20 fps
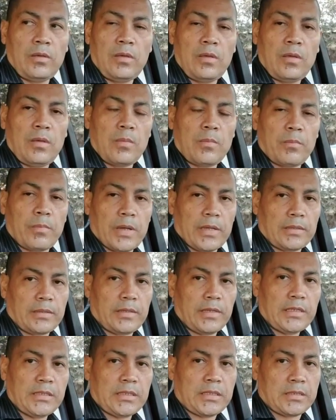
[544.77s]
by
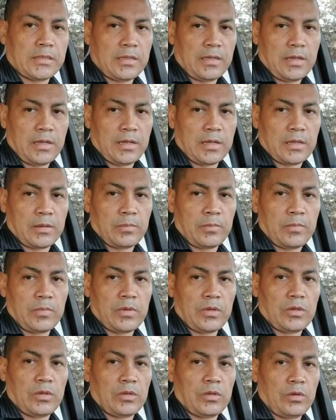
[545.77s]
this time,
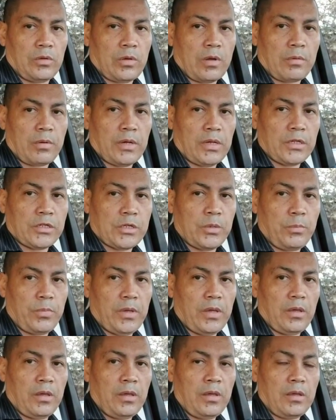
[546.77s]
you already should
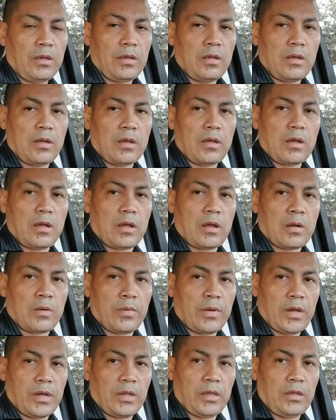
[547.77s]
be
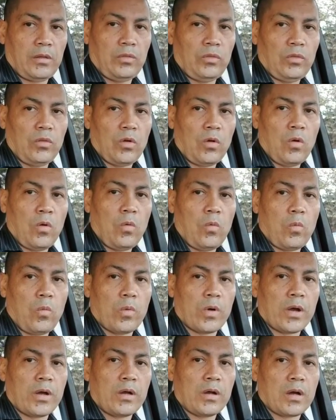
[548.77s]
already know
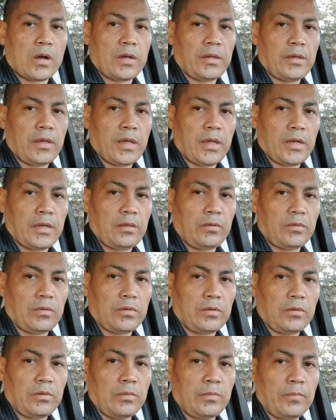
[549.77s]
where are you heading to.
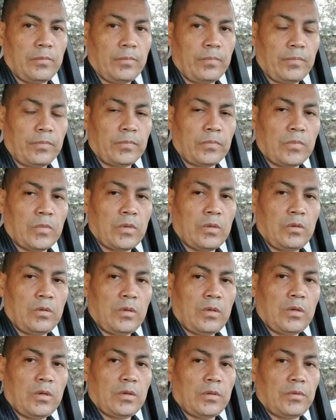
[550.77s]

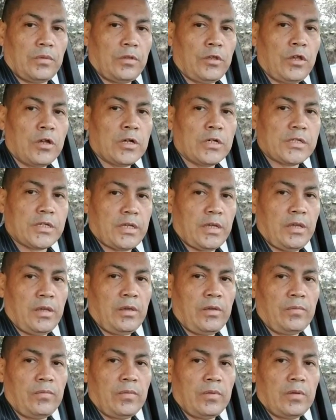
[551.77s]
New Year's Eve
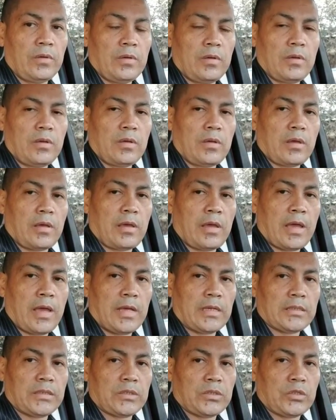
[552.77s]

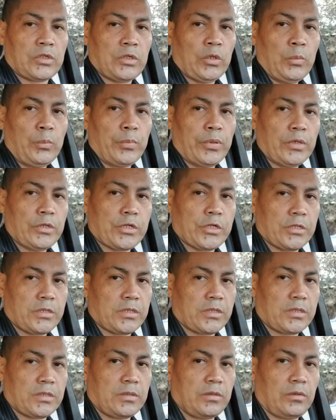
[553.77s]
has two
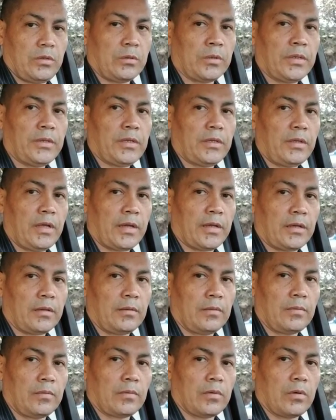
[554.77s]
pushes during the night.
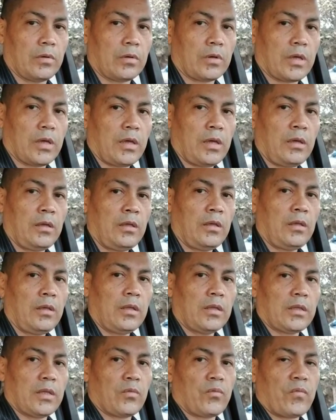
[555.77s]
Okay,
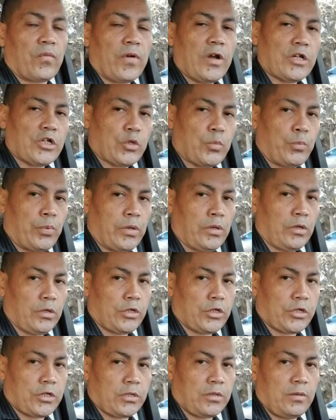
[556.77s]
the first
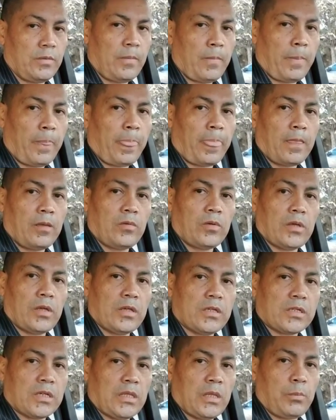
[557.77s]
push is
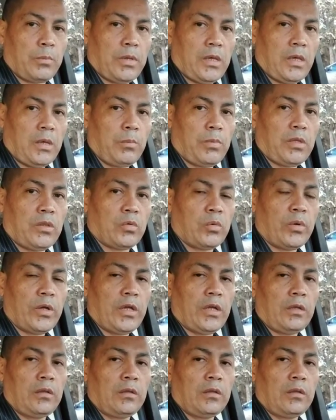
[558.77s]
gonna be between